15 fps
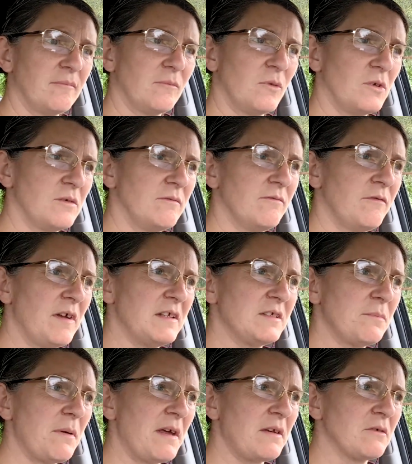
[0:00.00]
wooden
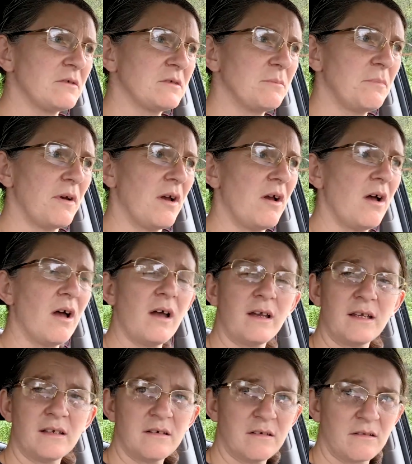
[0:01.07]
fence panels
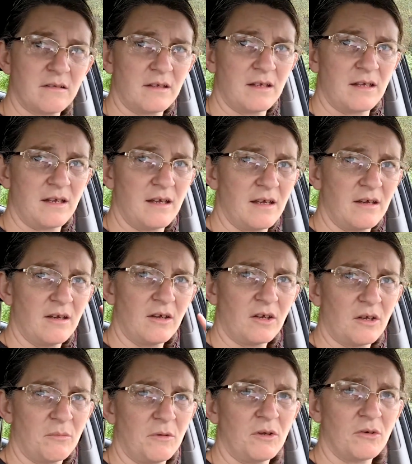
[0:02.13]
behind the
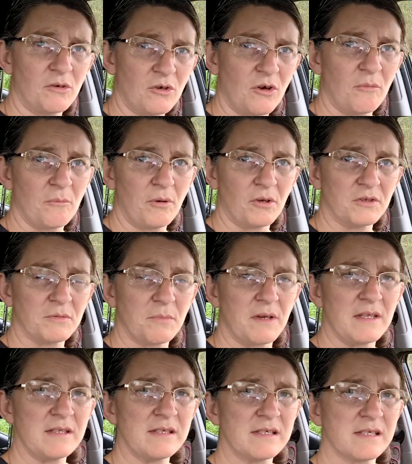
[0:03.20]
communal compost
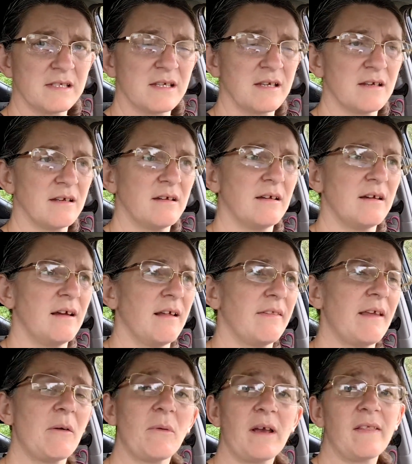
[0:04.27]
bins.
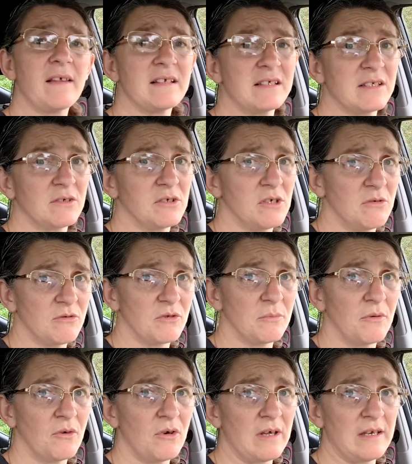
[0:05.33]
That way they're still
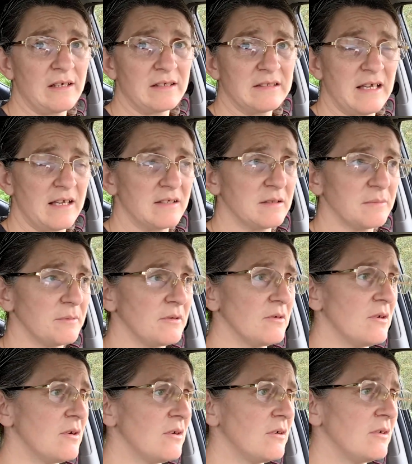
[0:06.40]
usable and accessible,
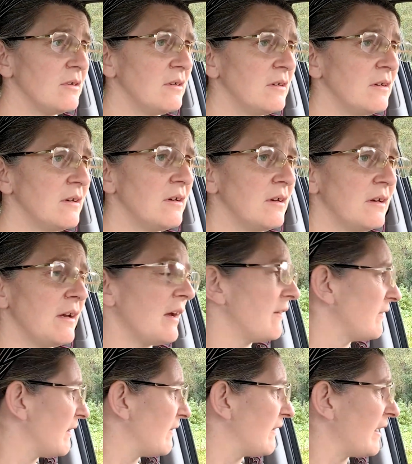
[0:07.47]
and
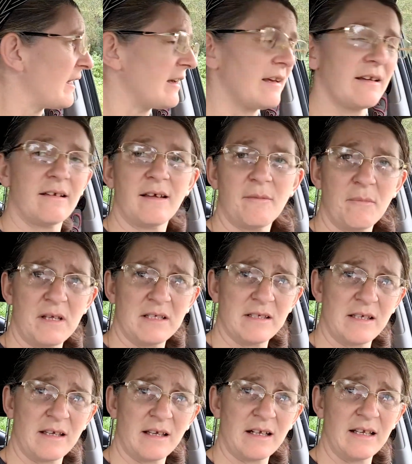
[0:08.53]
then it means
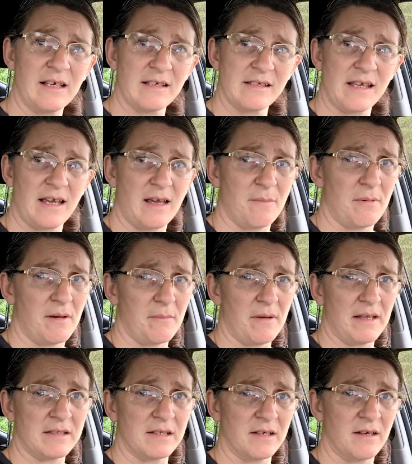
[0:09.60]
it clears that a bit
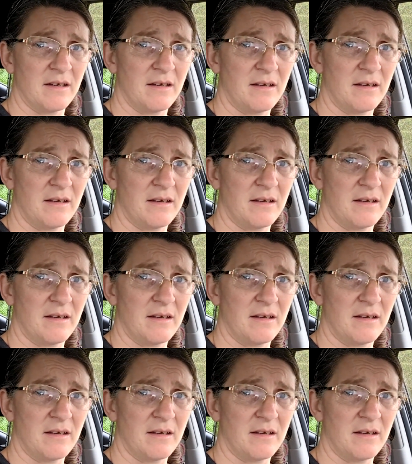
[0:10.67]
better.